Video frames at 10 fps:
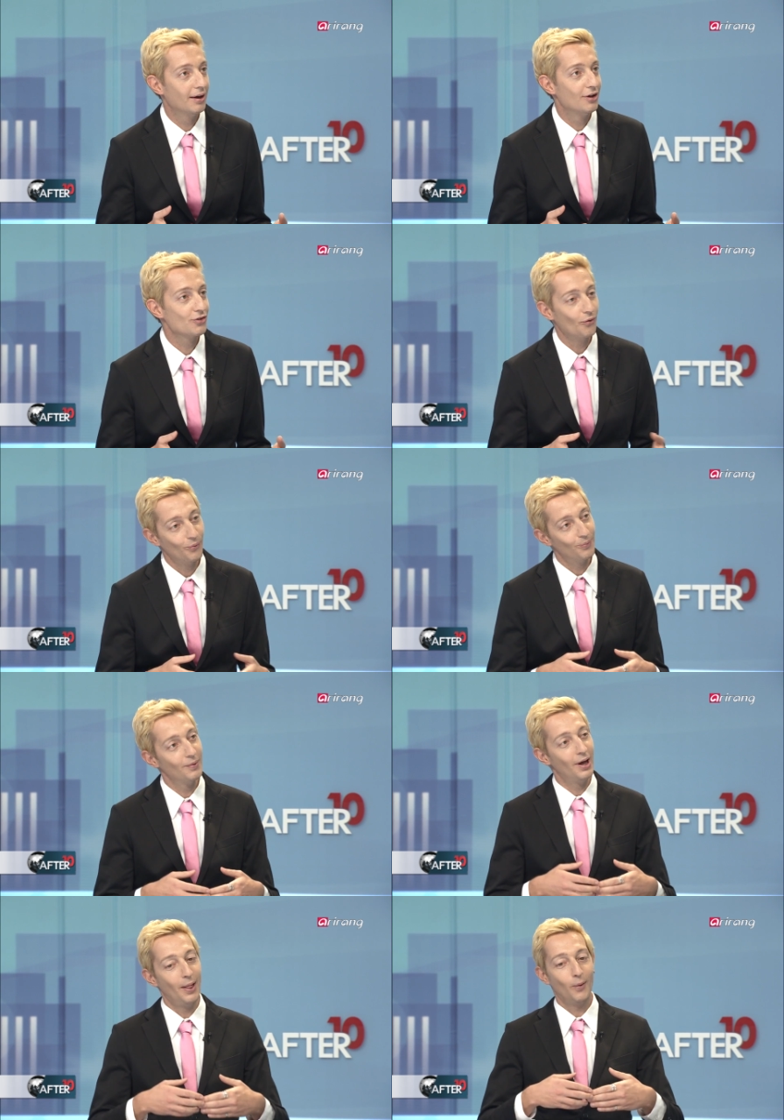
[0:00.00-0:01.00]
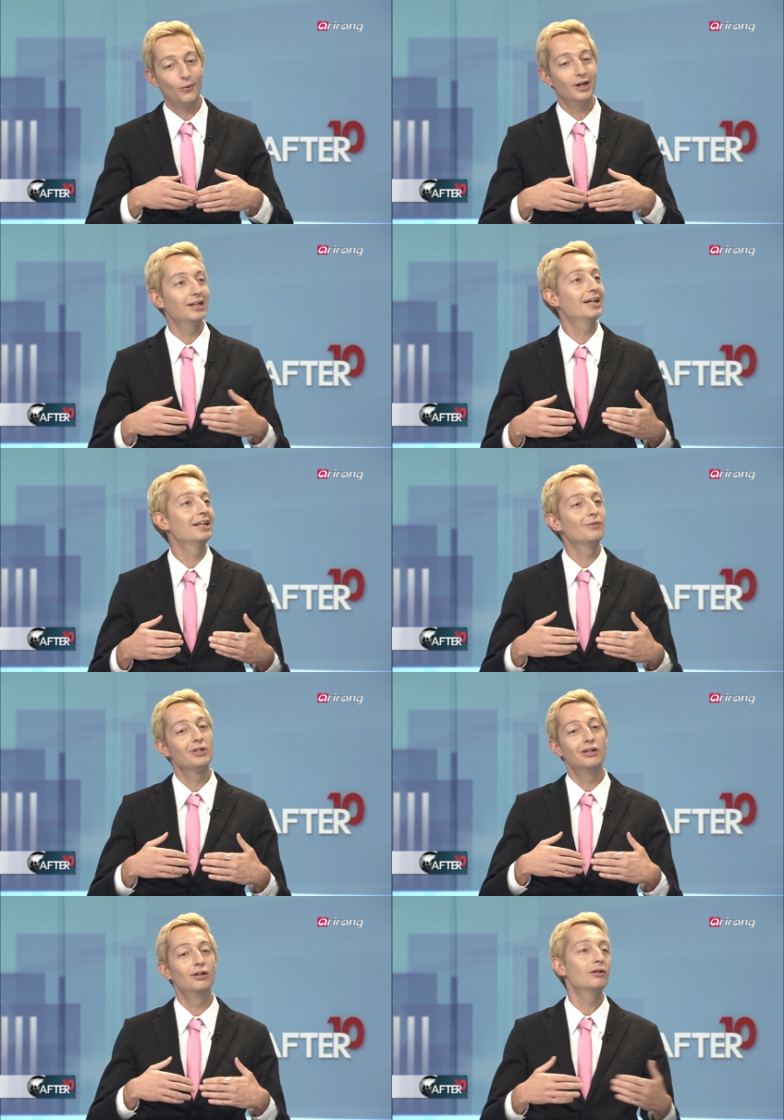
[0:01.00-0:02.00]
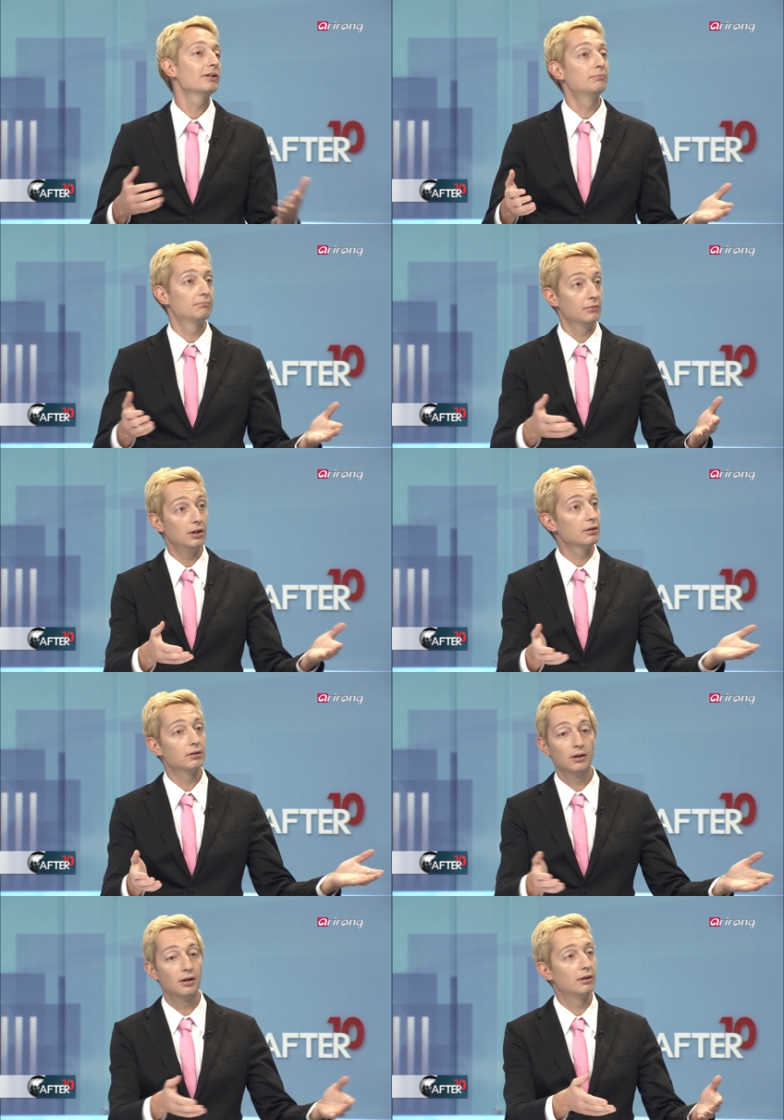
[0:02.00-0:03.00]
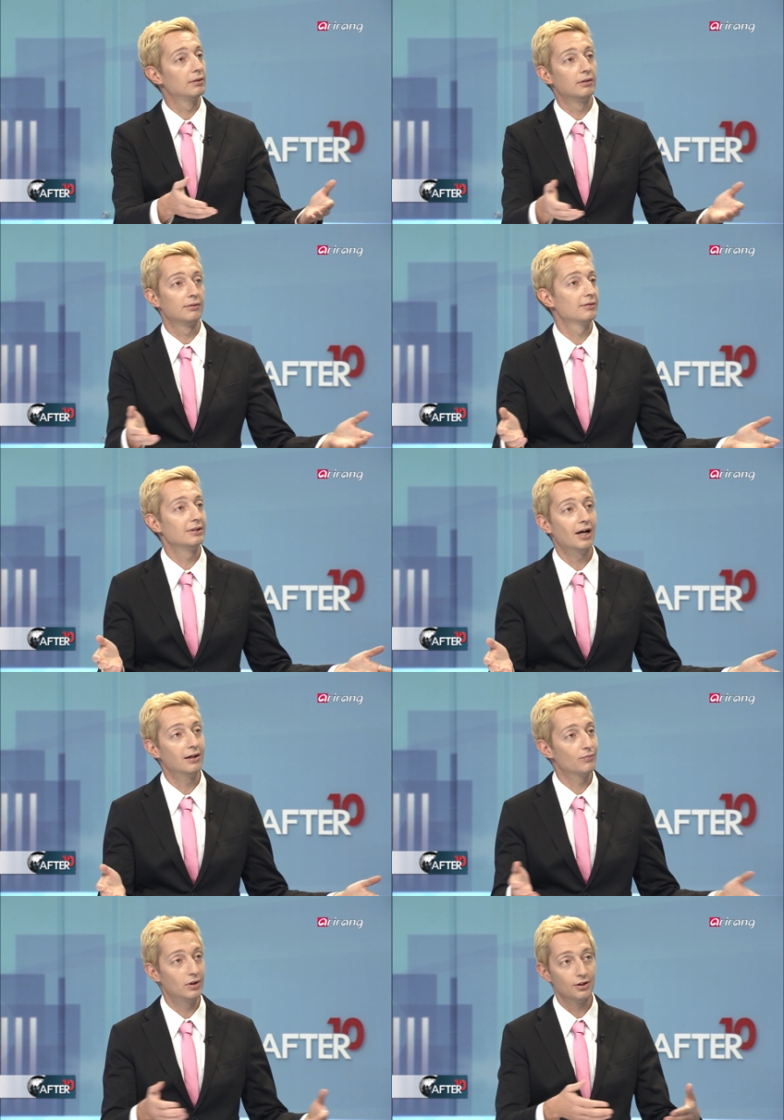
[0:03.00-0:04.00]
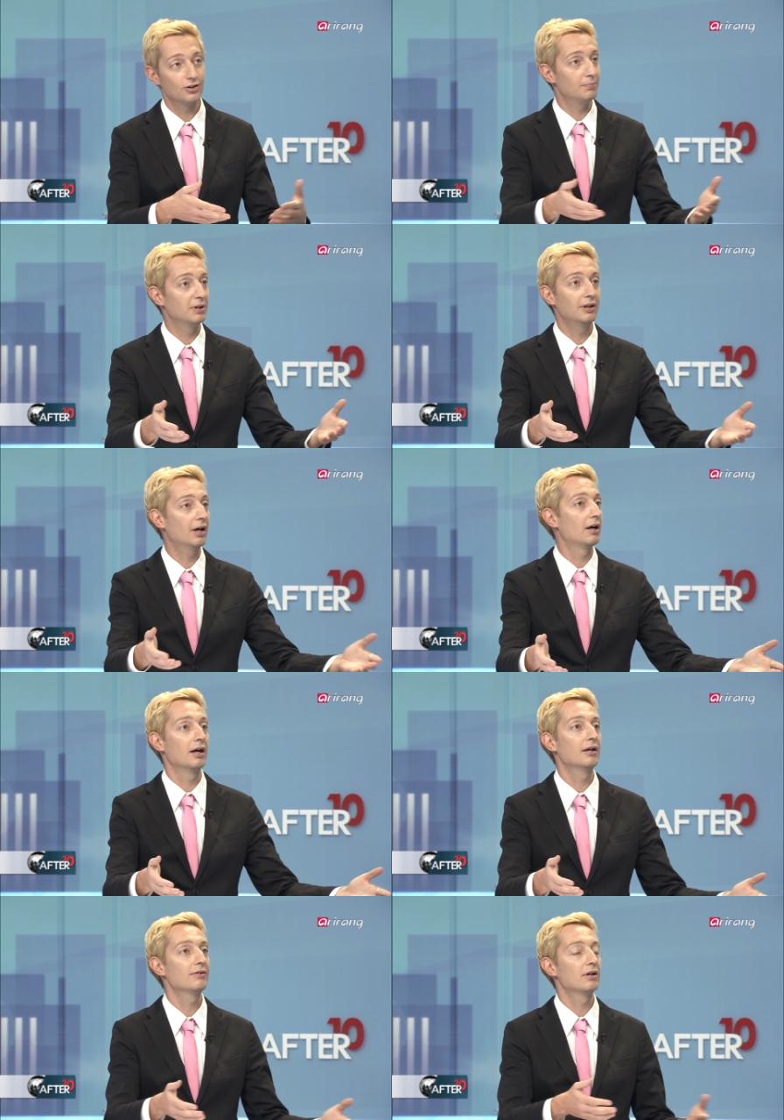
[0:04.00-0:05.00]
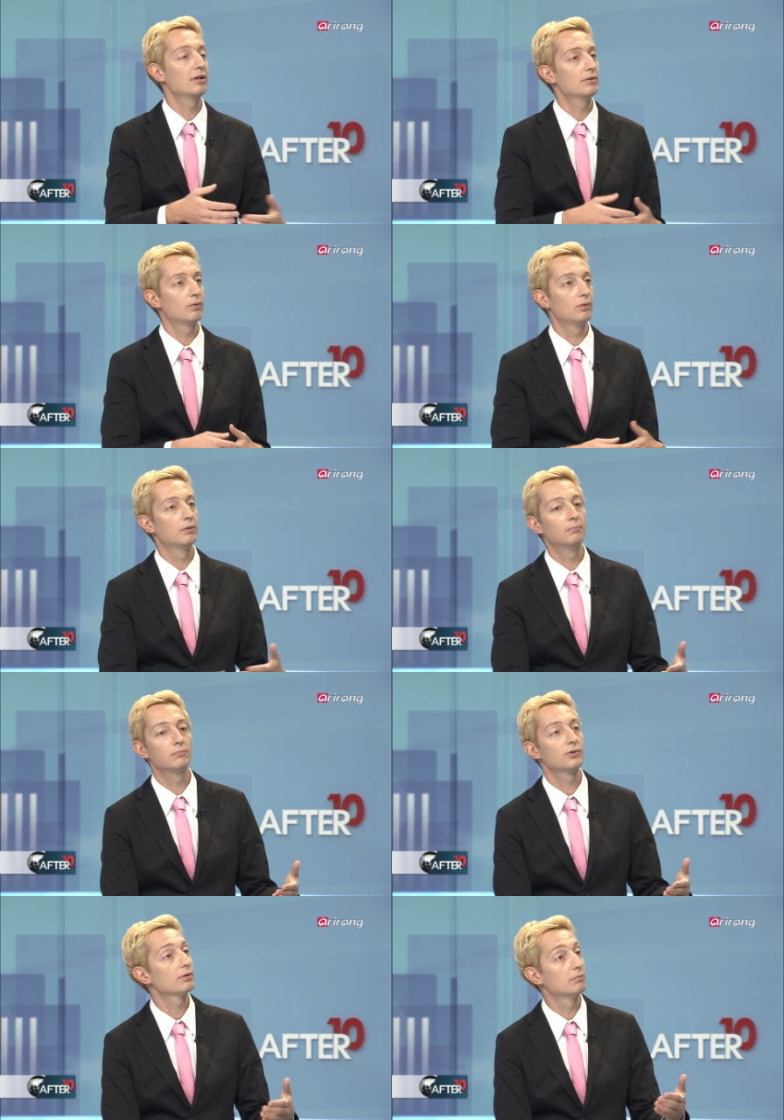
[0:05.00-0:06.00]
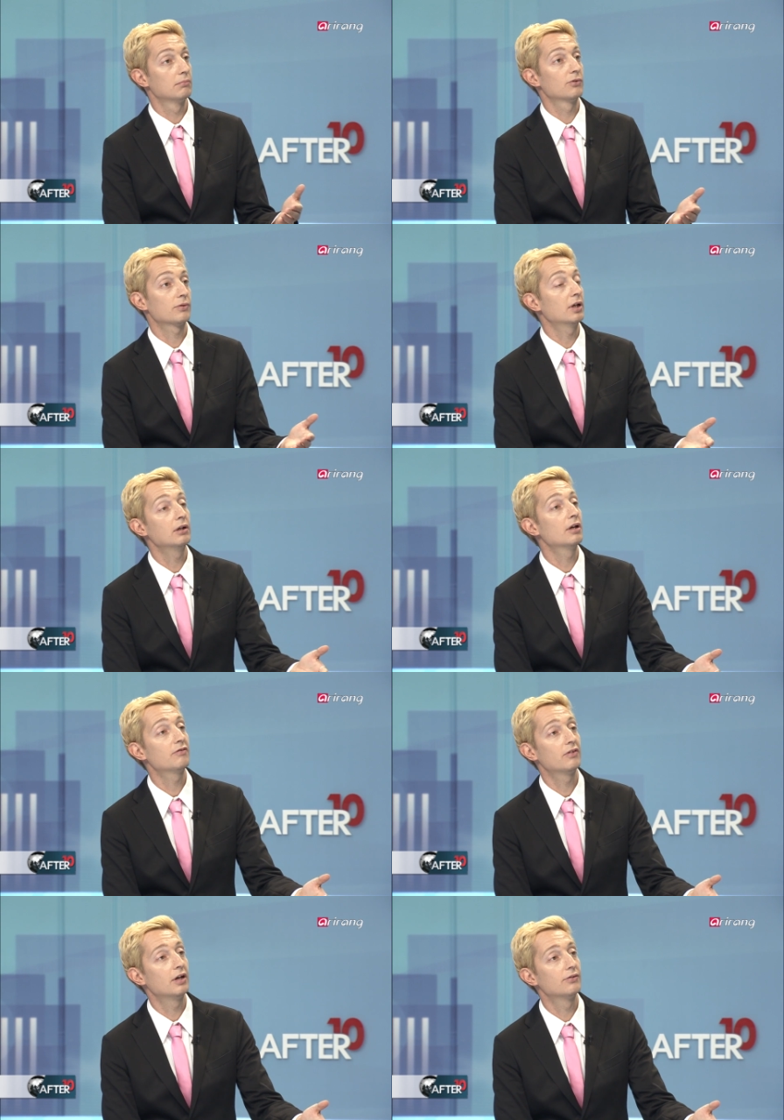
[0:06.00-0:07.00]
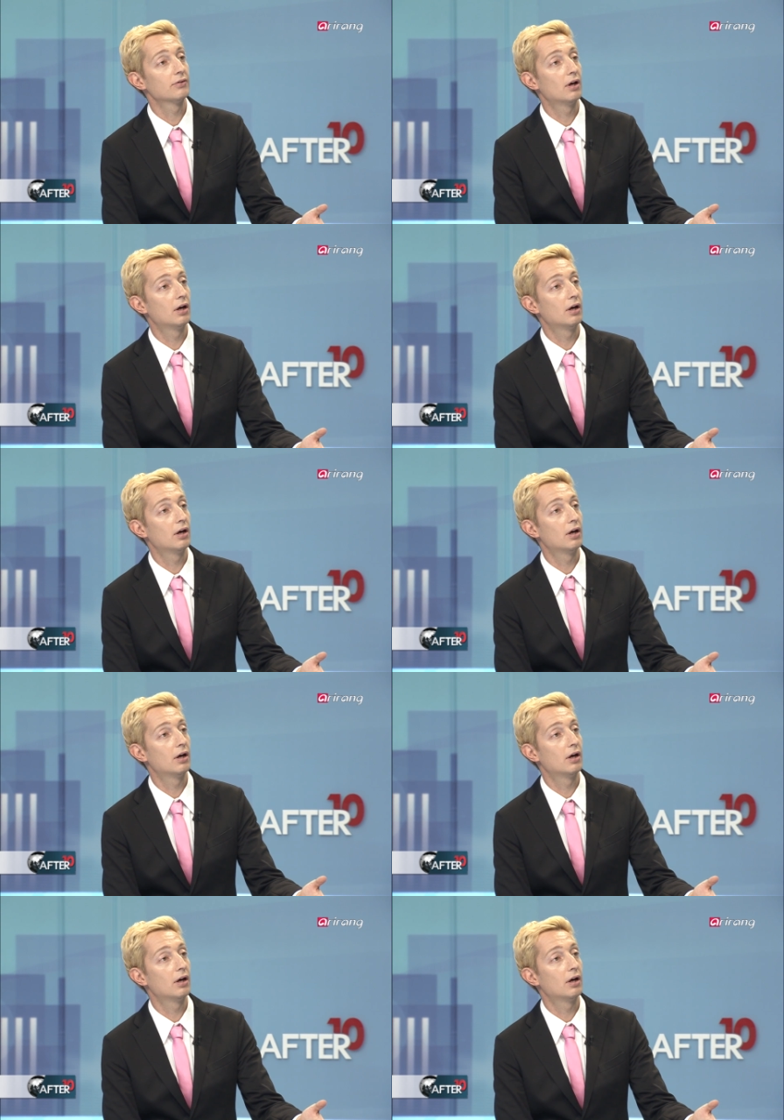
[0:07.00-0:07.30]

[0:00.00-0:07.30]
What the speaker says: So what he did, he looked the Italian leadership in the eyes and then told them straight in their face,